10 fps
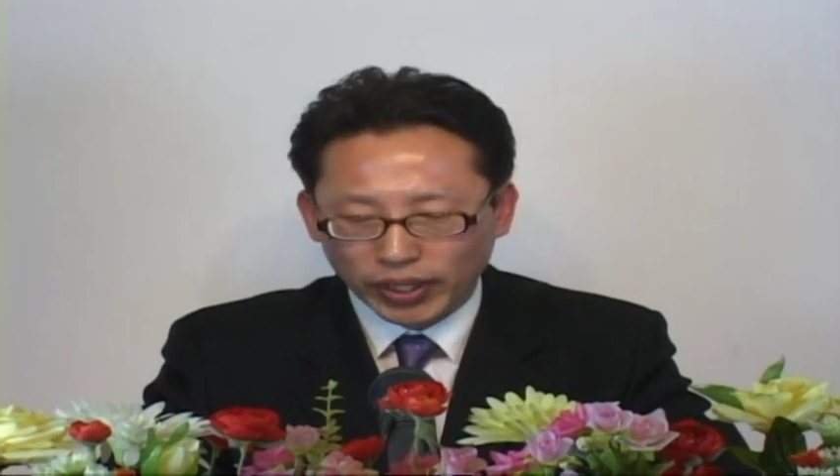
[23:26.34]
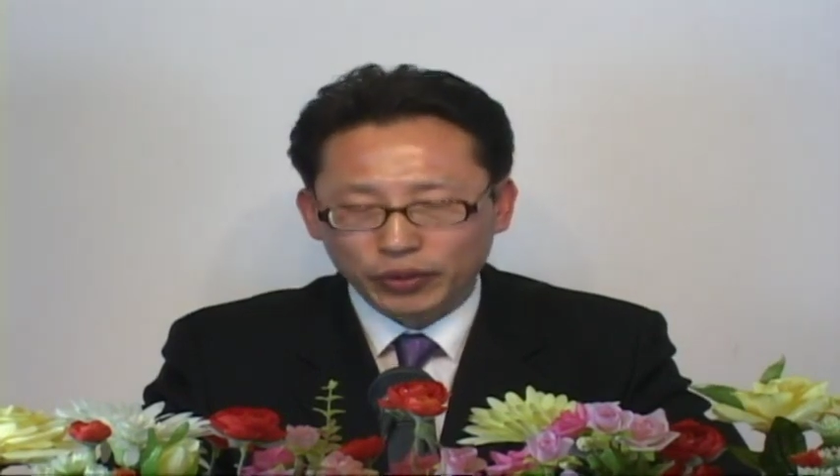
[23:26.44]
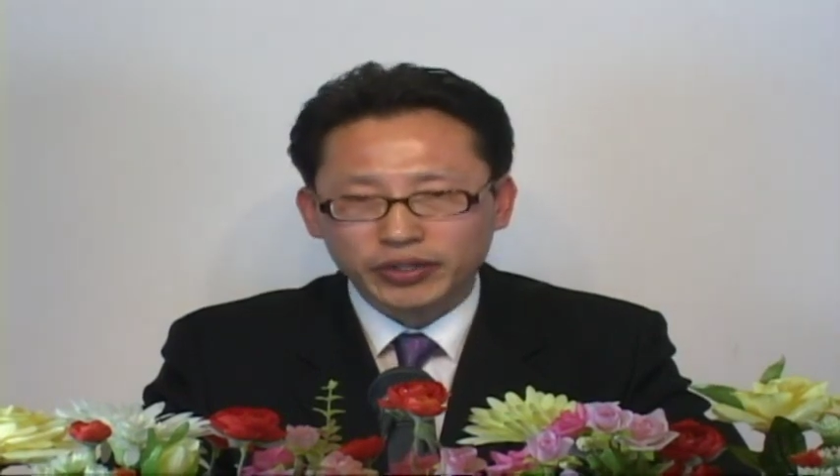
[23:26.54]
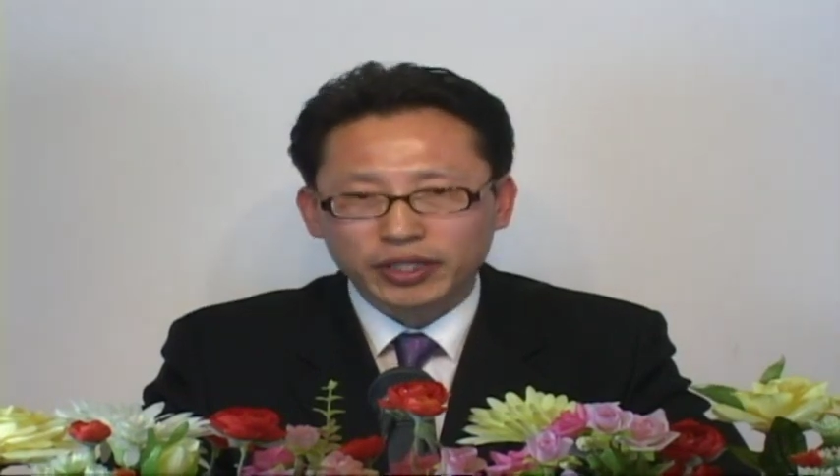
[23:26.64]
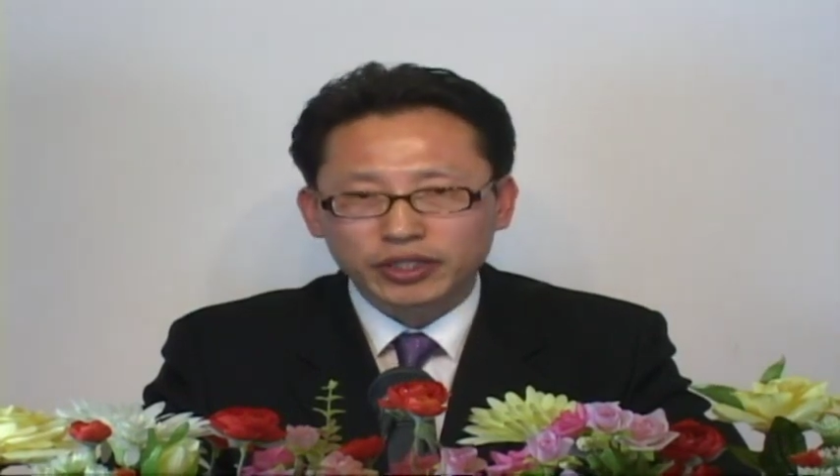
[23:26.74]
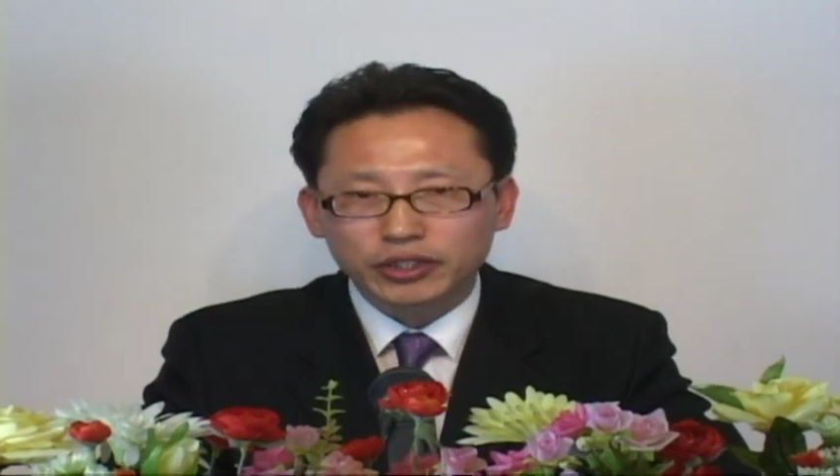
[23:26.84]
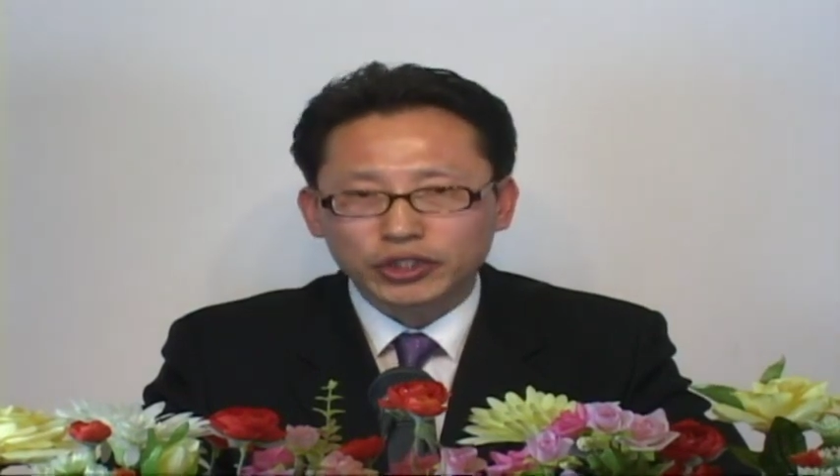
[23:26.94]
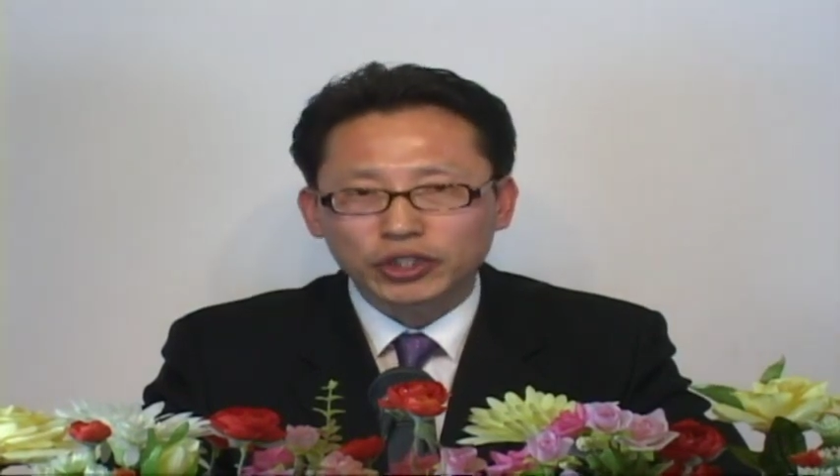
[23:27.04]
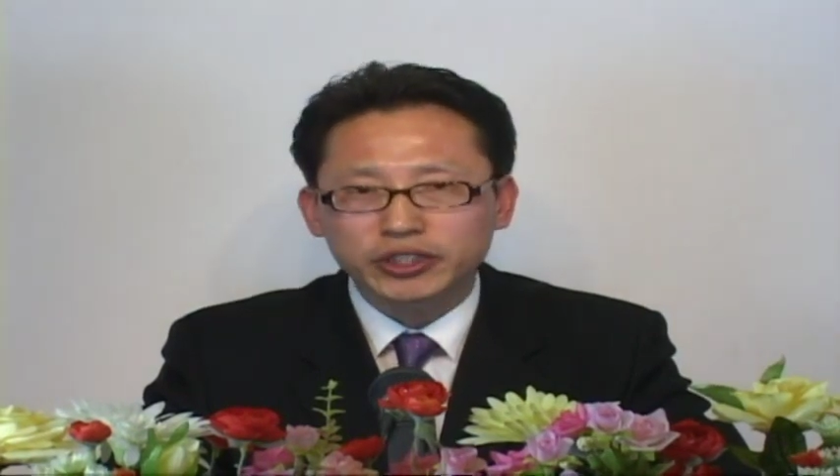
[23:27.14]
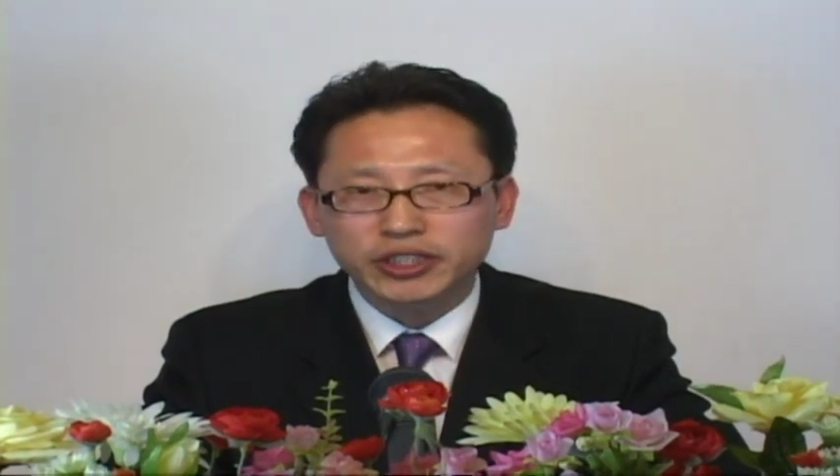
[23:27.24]
in the
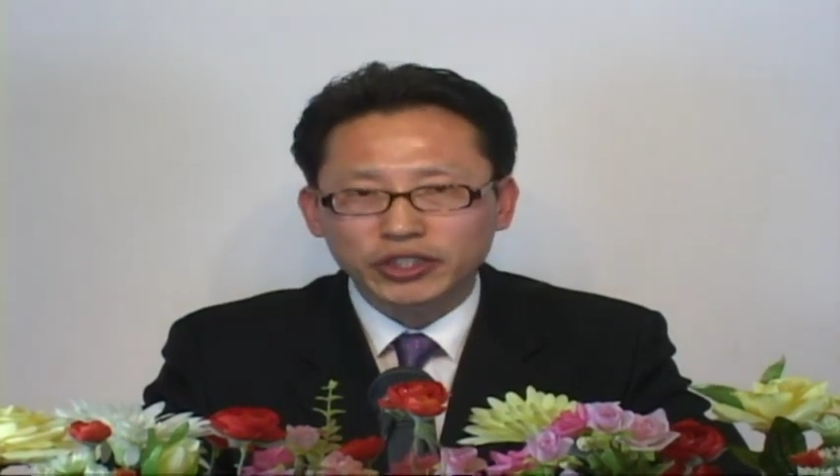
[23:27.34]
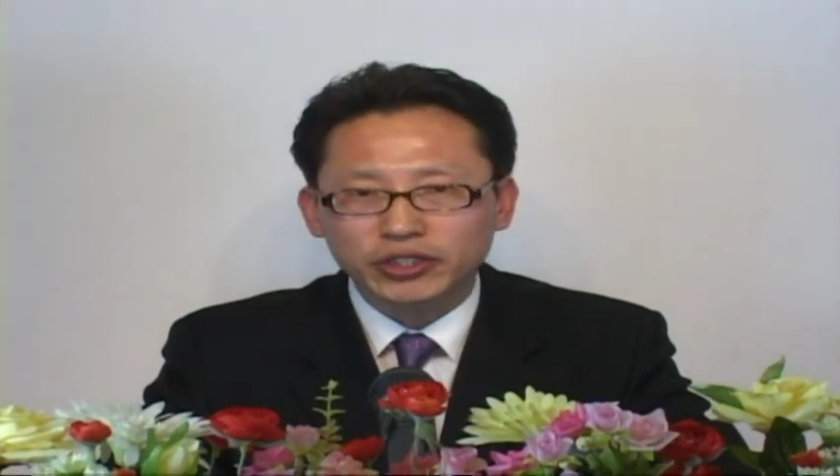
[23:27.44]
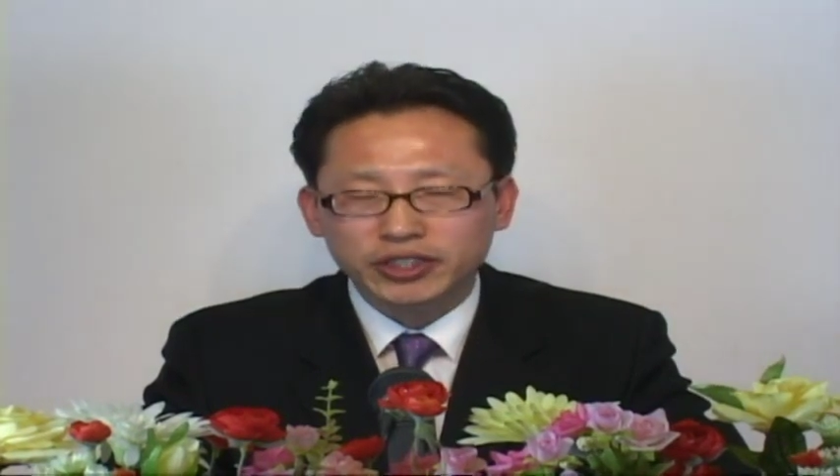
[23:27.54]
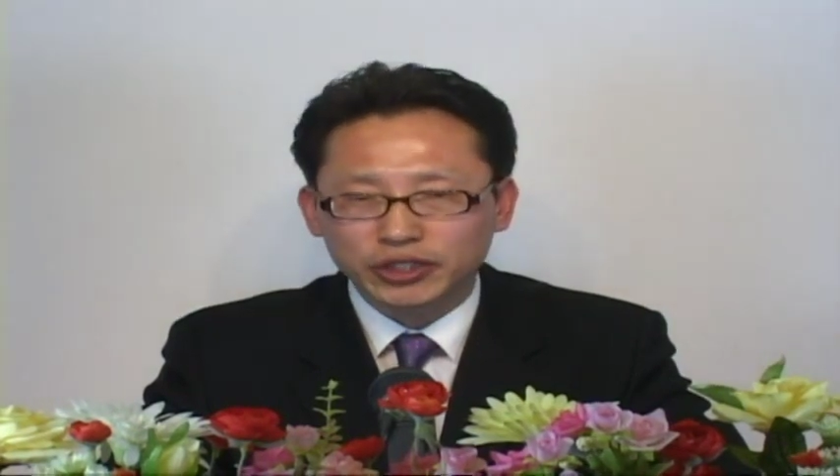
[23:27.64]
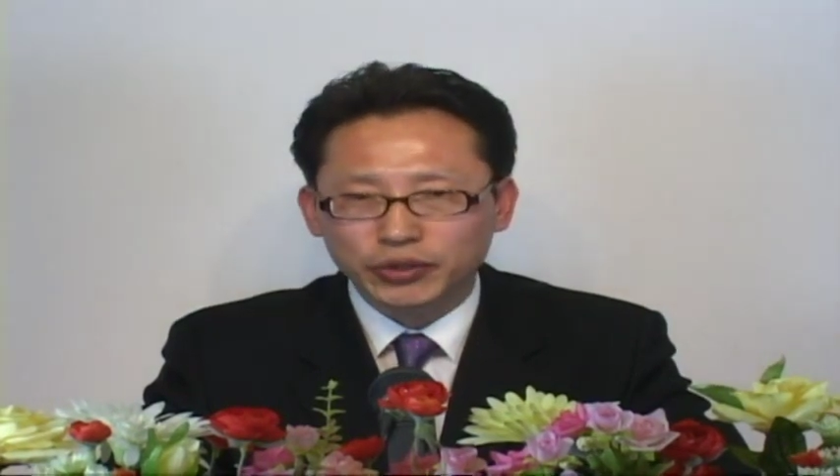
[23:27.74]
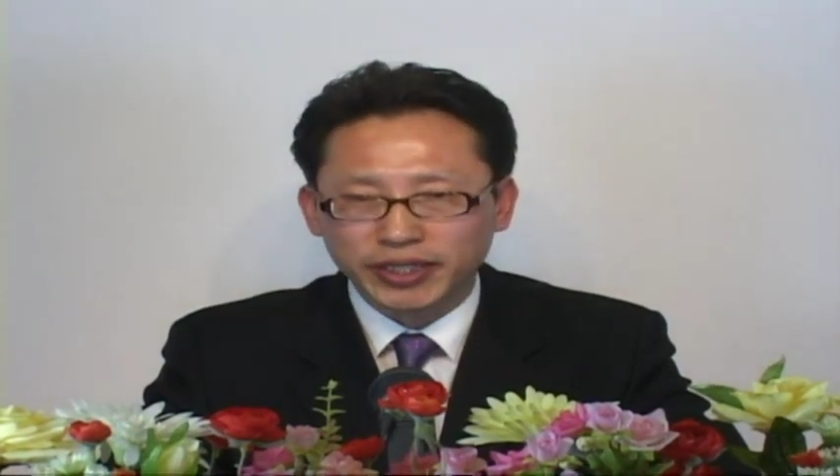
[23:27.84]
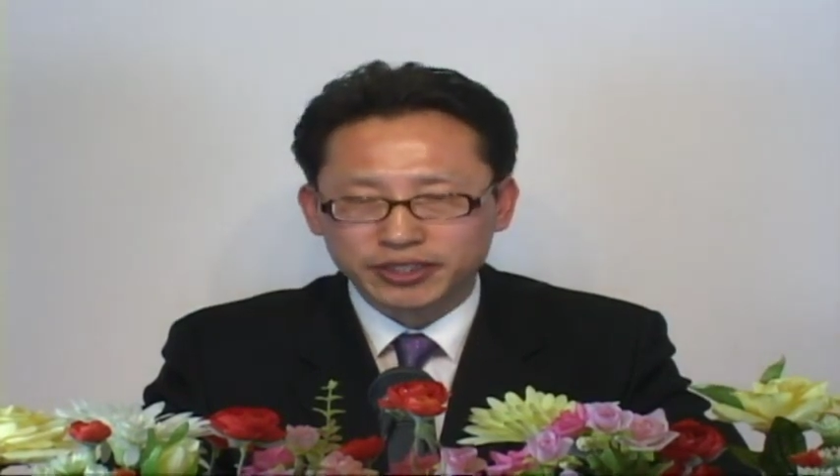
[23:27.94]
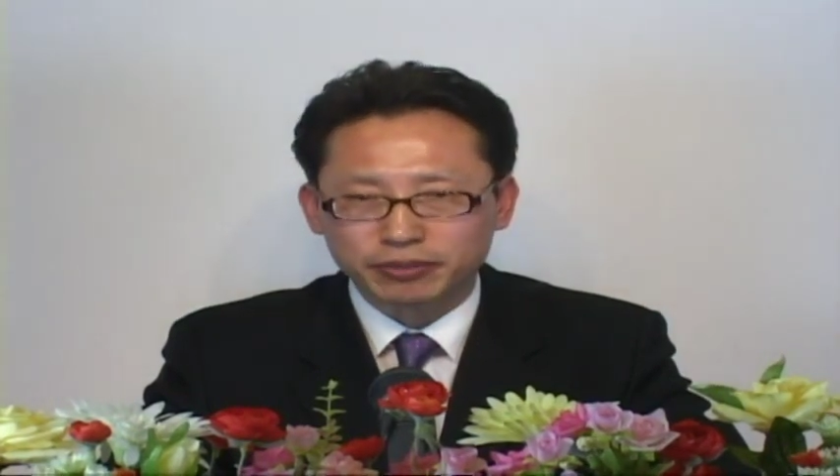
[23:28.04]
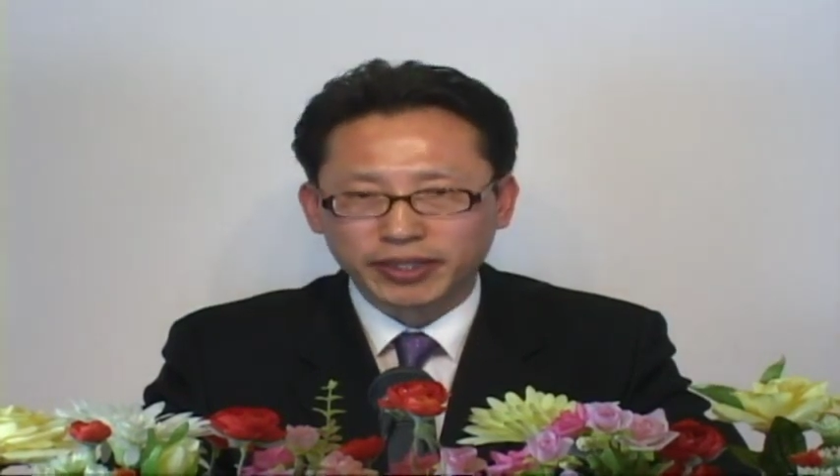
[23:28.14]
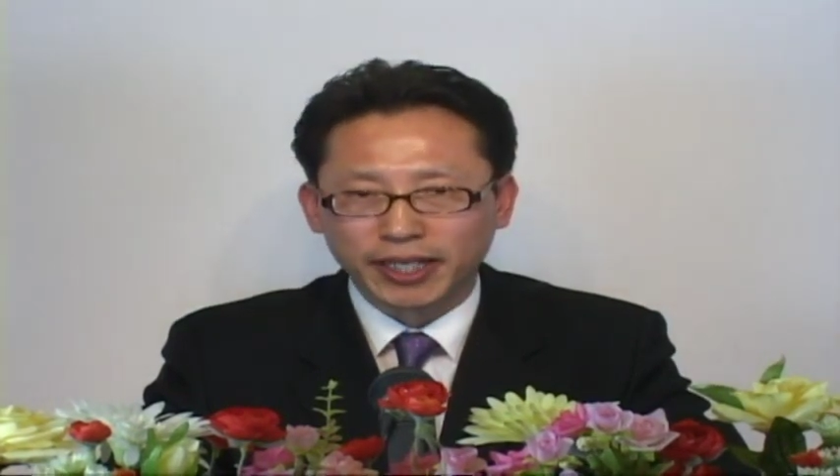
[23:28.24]
second
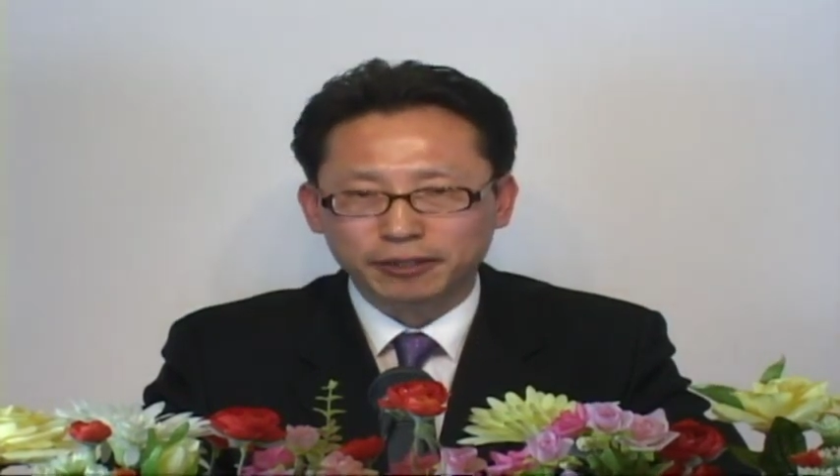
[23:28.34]
return